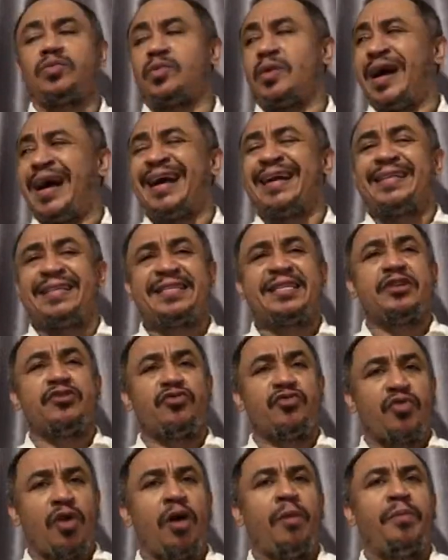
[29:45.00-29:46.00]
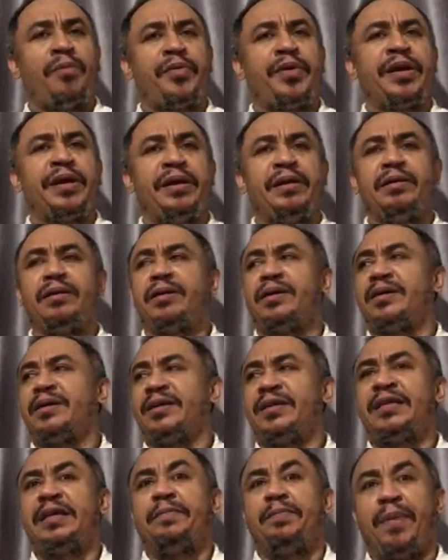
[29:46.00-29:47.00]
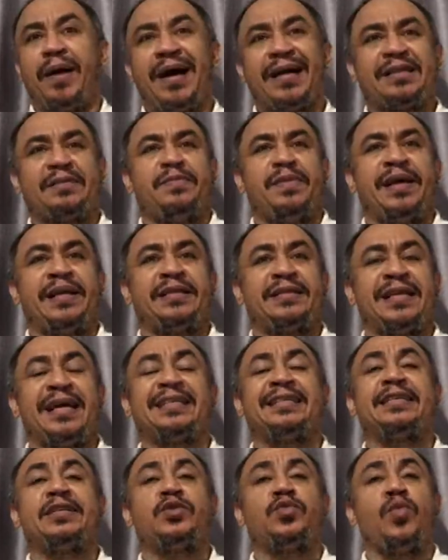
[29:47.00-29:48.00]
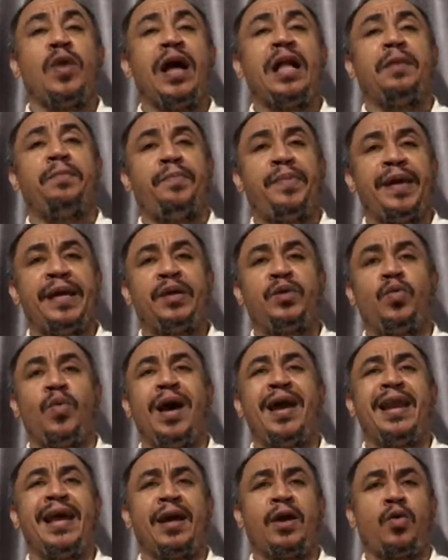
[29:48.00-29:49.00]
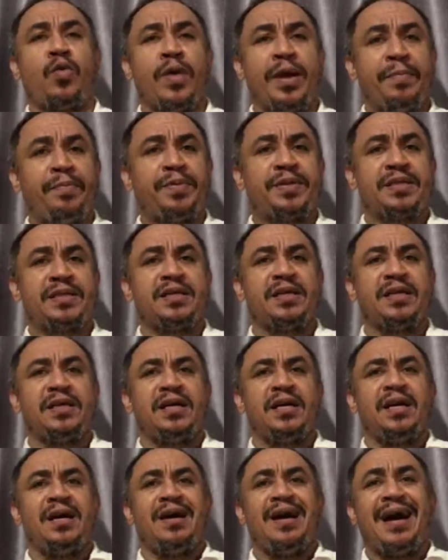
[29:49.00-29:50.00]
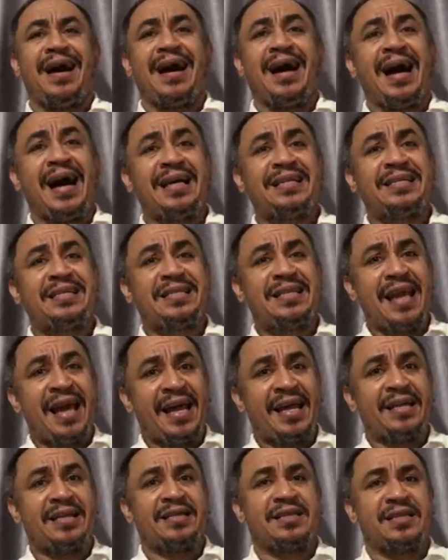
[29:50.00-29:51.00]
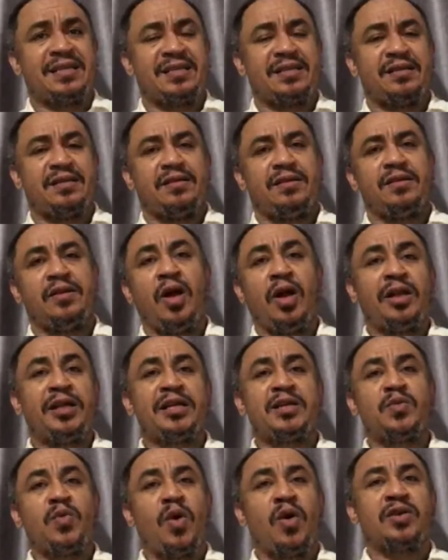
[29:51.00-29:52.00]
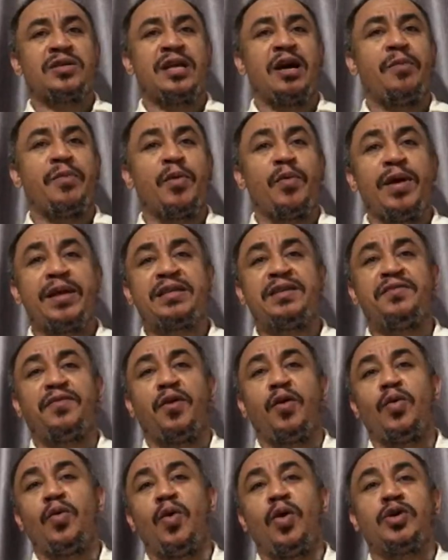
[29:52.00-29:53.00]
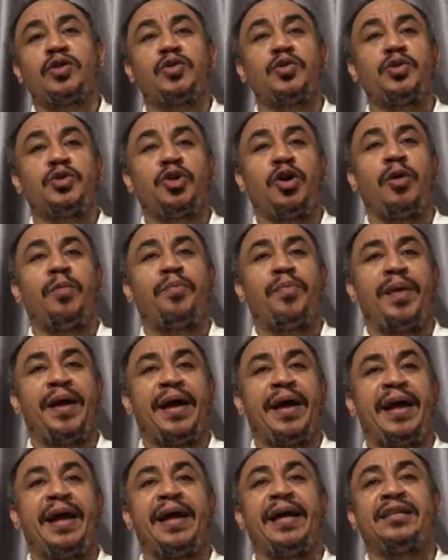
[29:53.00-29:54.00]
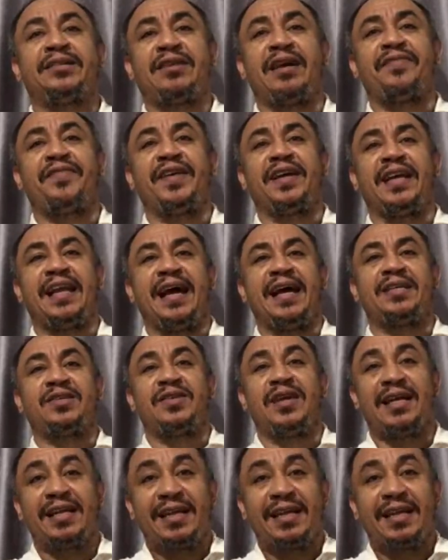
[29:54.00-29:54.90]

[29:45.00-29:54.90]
anti-robbery department that is well paid, well equipped, and has sense. Not these ones that will be waiting for who wants to jump a traffic light so that they